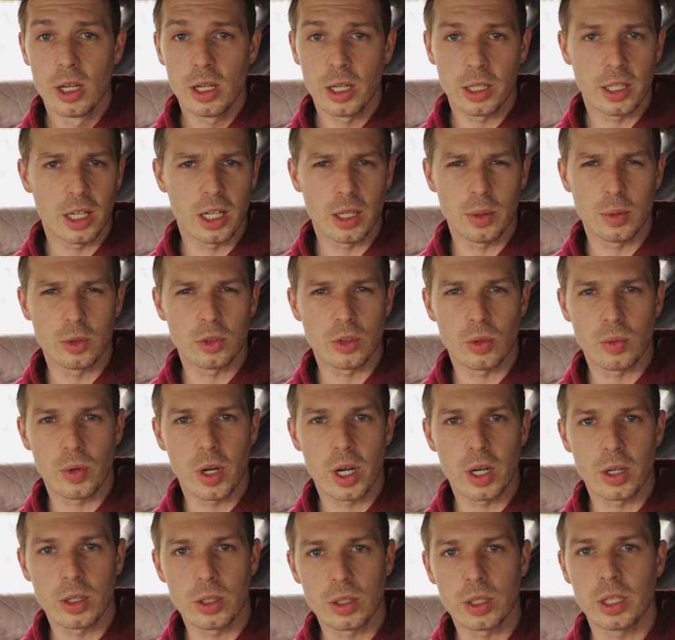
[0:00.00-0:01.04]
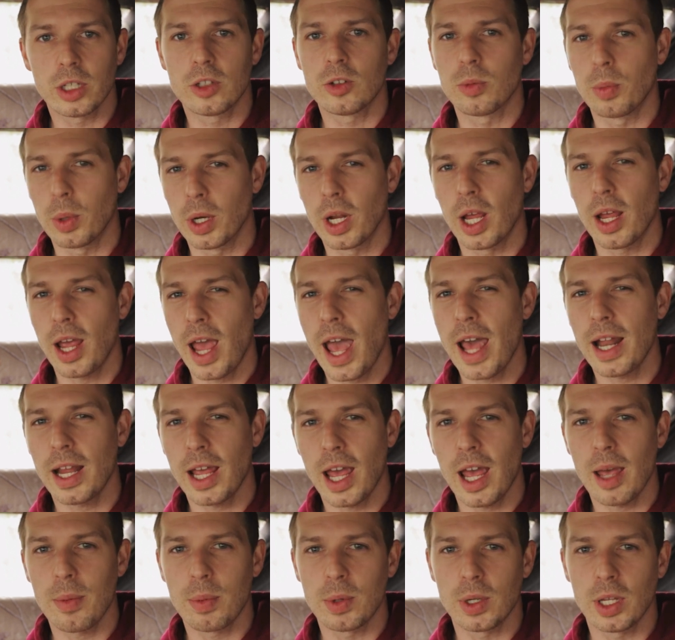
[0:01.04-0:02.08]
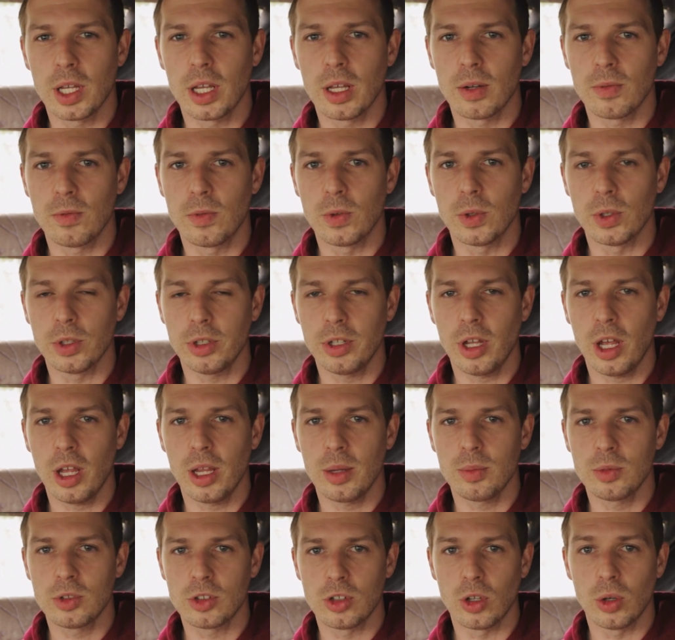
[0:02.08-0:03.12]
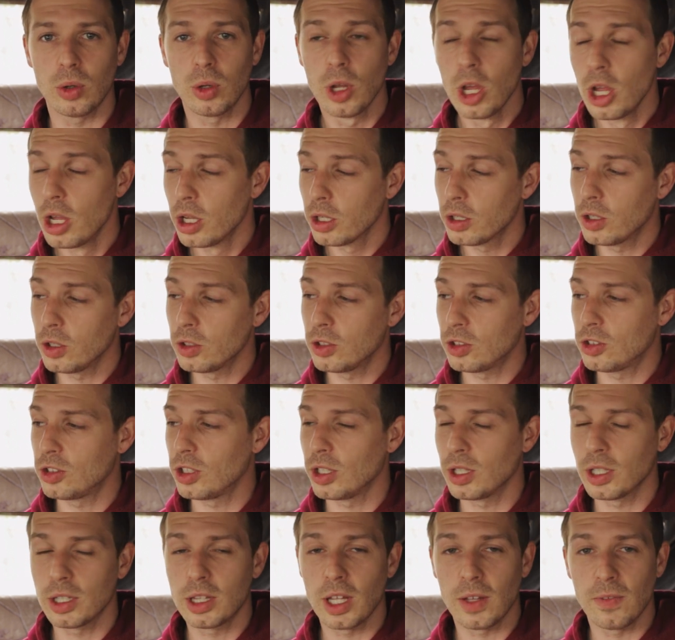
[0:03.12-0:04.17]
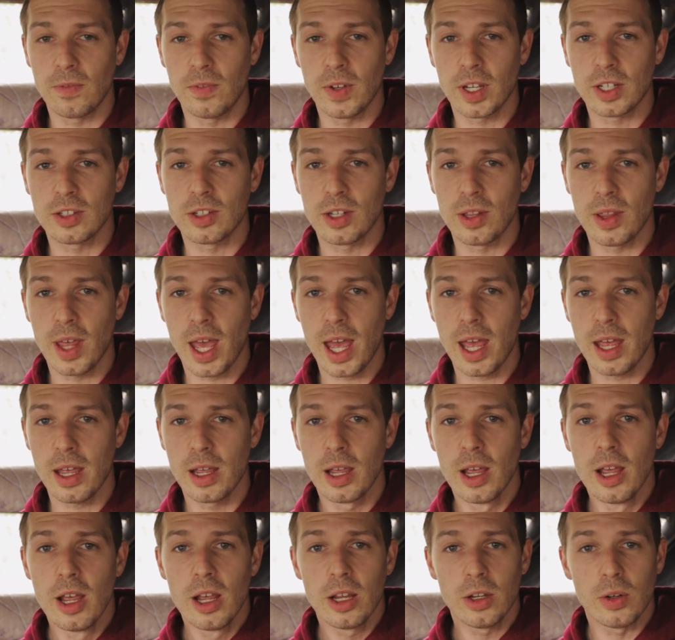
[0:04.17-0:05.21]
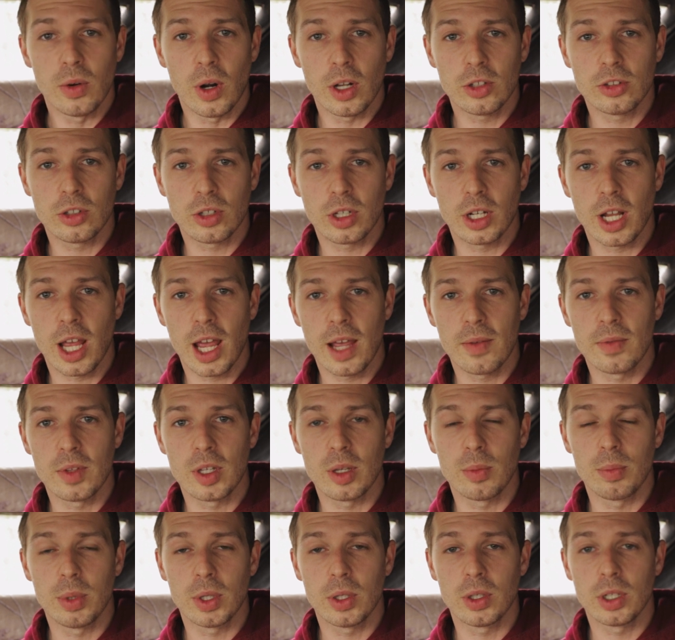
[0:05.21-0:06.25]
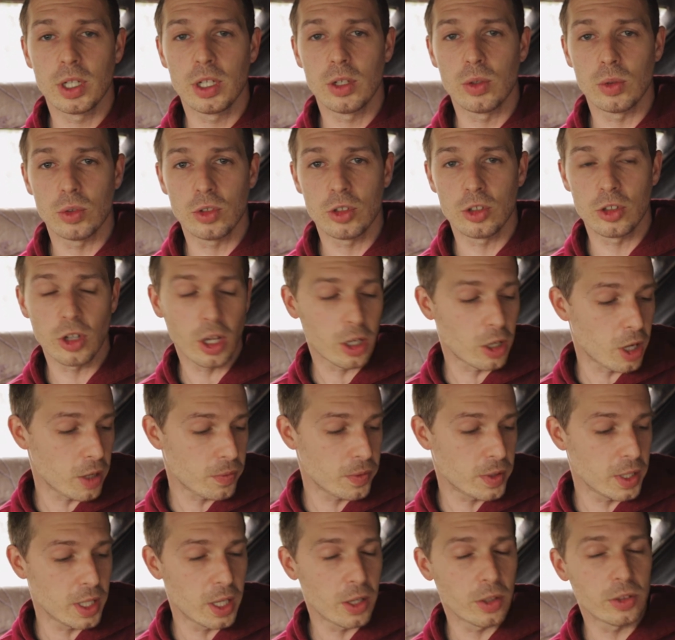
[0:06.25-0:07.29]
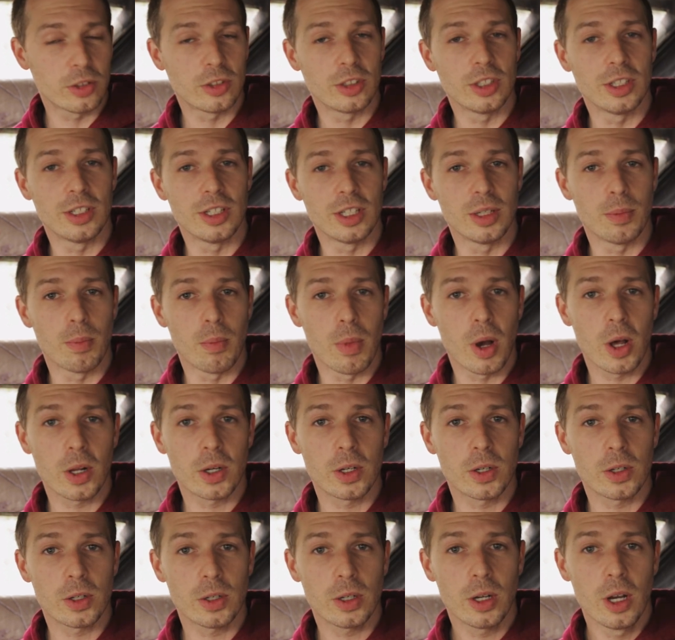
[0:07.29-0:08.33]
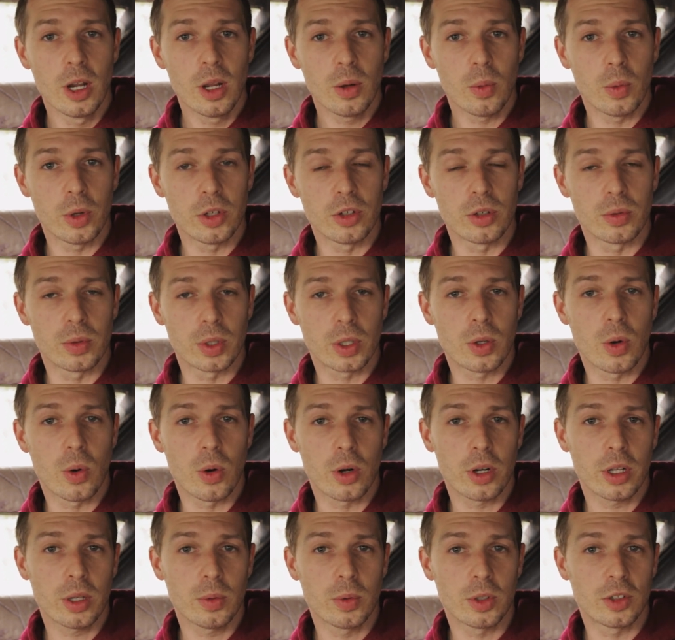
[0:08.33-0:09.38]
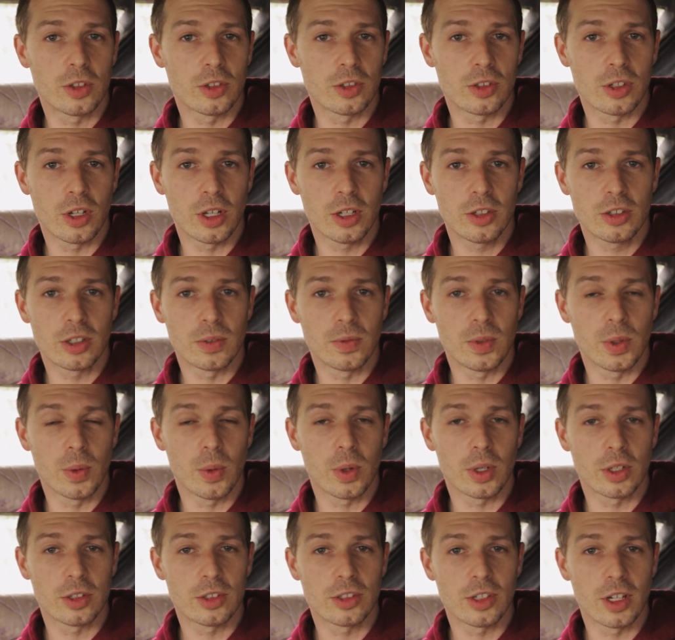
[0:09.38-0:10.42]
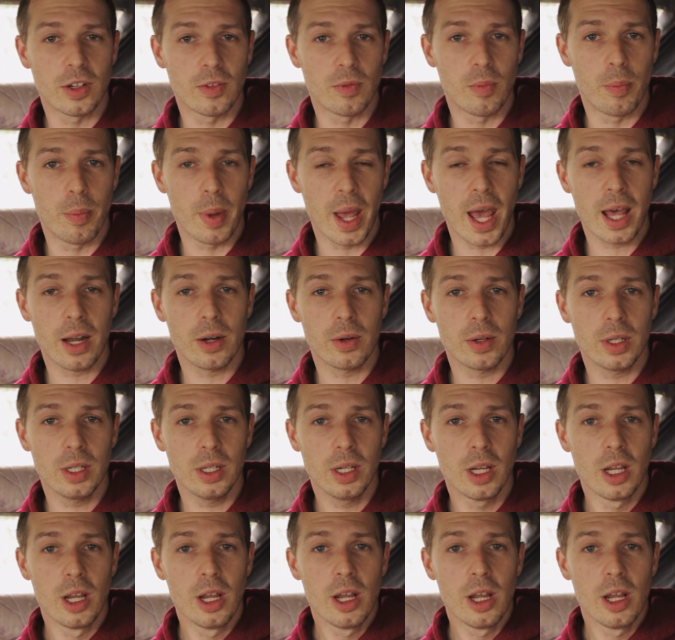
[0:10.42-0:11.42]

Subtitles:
Again, it was a rare glitch, but I had it happen a handful of times, so good to see that they fixed that. You're also going to have the ability to shut off the LCD monitor when you're recording, which is nice if you want to save battery.